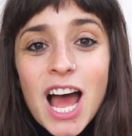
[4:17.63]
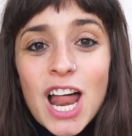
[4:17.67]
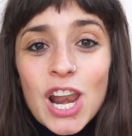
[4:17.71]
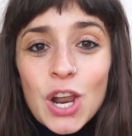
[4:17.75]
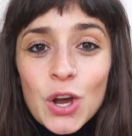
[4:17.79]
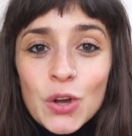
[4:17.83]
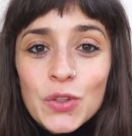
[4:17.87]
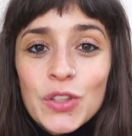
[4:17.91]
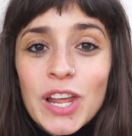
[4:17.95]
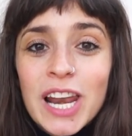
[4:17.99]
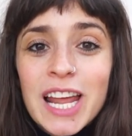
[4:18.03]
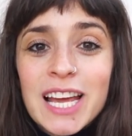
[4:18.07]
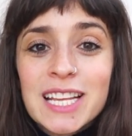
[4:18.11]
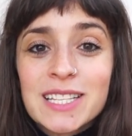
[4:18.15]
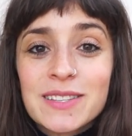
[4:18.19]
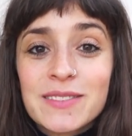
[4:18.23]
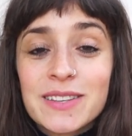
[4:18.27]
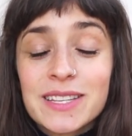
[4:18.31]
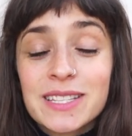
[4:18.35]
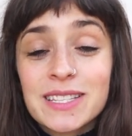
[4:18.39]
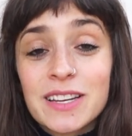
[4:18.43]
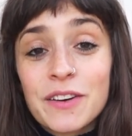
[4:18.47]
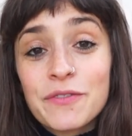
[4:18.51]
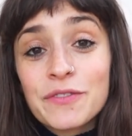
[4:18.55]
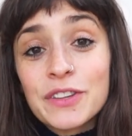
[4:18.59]
along the lines of
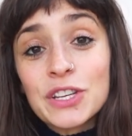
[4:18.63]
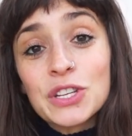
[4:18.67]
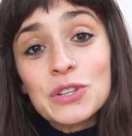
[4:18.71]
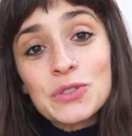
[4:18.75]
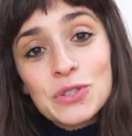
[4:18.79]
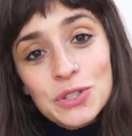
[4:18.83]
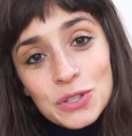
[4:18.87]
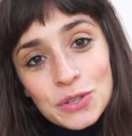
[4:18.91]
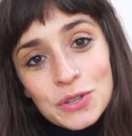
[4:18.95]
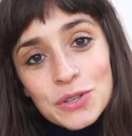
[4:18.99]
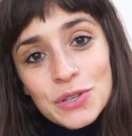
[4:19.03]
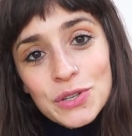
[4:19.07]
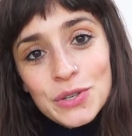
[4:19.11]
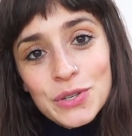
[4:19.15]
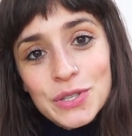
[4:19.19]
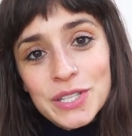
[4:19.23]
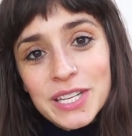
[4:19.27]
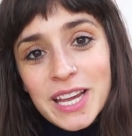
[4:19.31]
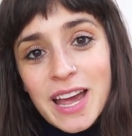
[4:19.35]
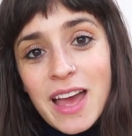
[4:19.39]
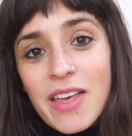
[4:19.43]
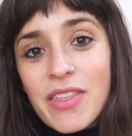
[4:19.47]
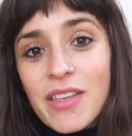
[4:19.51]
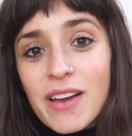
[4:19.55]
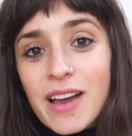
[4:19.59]
the stuff that you do do
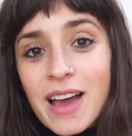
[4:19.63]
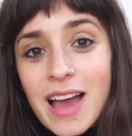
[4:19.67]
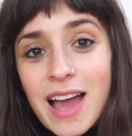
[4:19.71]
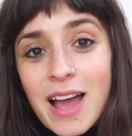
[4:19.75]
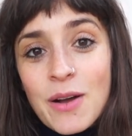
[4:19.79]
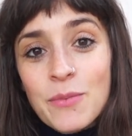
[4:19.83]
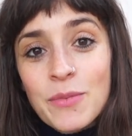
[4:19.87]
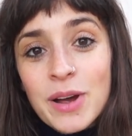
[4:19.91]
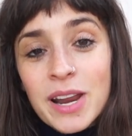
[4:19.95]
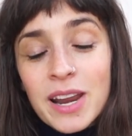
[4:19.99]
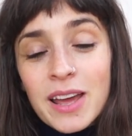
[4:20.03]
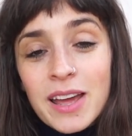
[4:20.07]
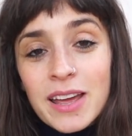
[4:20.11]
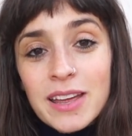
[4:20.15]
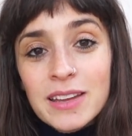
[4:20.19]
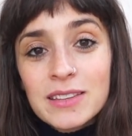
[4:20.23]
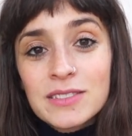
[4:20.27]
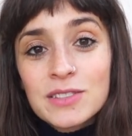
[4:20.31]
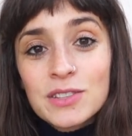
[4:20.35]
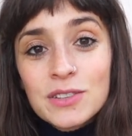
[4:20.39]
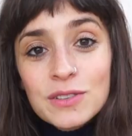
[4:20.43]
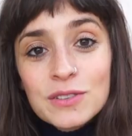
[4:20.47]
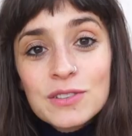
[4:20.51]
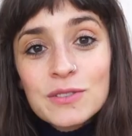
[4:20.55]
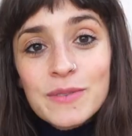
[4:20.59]
together, and when I
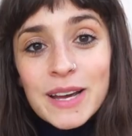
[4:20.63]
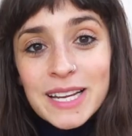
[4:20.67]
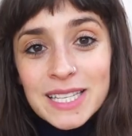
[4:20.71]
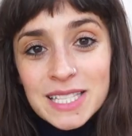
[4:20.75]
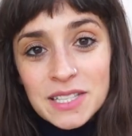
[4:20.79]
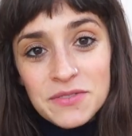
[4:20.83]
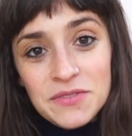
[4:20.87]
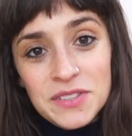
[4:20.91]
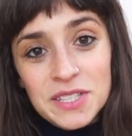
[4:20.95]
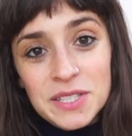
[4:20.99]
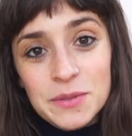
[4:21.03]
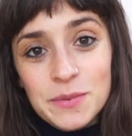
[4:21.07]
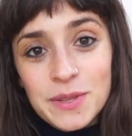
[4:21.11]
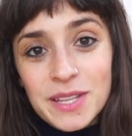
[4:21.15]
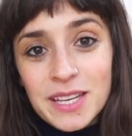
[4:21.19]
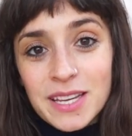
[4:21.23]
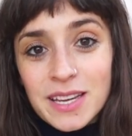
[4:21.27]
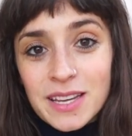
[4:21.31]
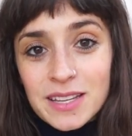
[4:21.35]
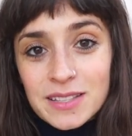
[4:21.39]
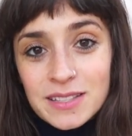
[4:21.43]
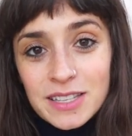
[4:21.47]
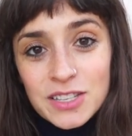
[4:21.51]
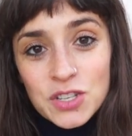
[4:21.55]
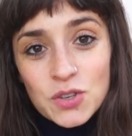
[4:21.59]
do do activities with the
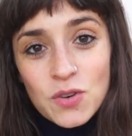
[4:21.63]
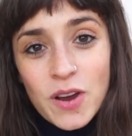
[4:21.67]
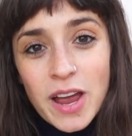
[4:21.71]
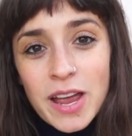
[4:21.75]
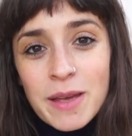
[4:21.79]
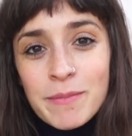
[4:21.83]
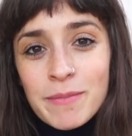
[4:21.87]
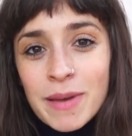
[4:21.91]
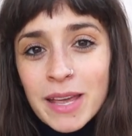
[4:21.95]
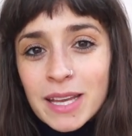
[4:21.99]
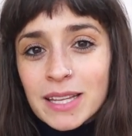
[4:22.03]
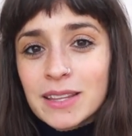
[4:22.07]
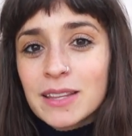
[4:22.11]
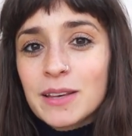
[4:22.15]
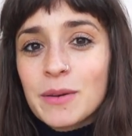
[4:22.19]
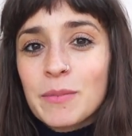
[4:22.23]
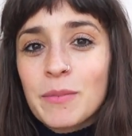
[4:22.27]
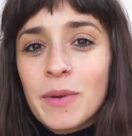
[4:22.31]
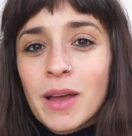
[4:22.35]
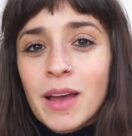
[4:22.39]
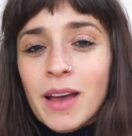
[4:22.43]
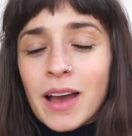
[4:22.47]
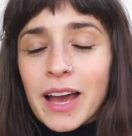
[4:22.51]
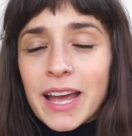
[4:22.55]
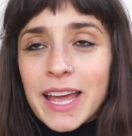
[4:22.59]
kids, I try and make them,
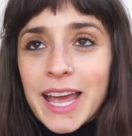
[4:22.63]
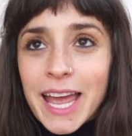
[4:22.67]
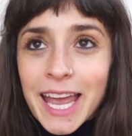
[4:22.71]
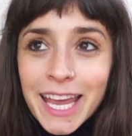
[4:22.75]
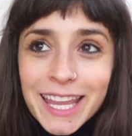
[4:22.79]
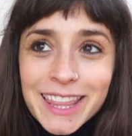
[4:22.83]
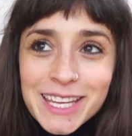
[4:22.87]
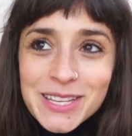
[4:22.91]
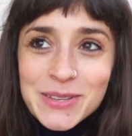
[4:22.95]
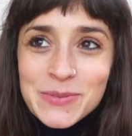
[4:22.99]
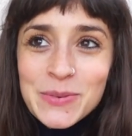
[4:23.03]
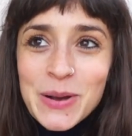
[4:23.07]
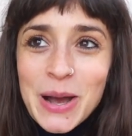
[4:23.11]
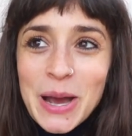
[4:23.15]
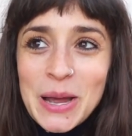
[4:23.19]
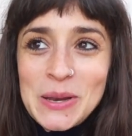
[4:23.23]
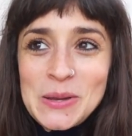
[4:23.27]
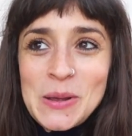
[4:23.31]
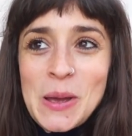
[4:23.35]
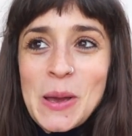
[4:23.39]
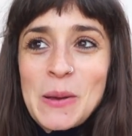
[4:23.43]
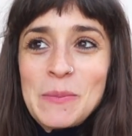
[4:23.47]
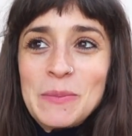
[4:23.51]
I hate this word,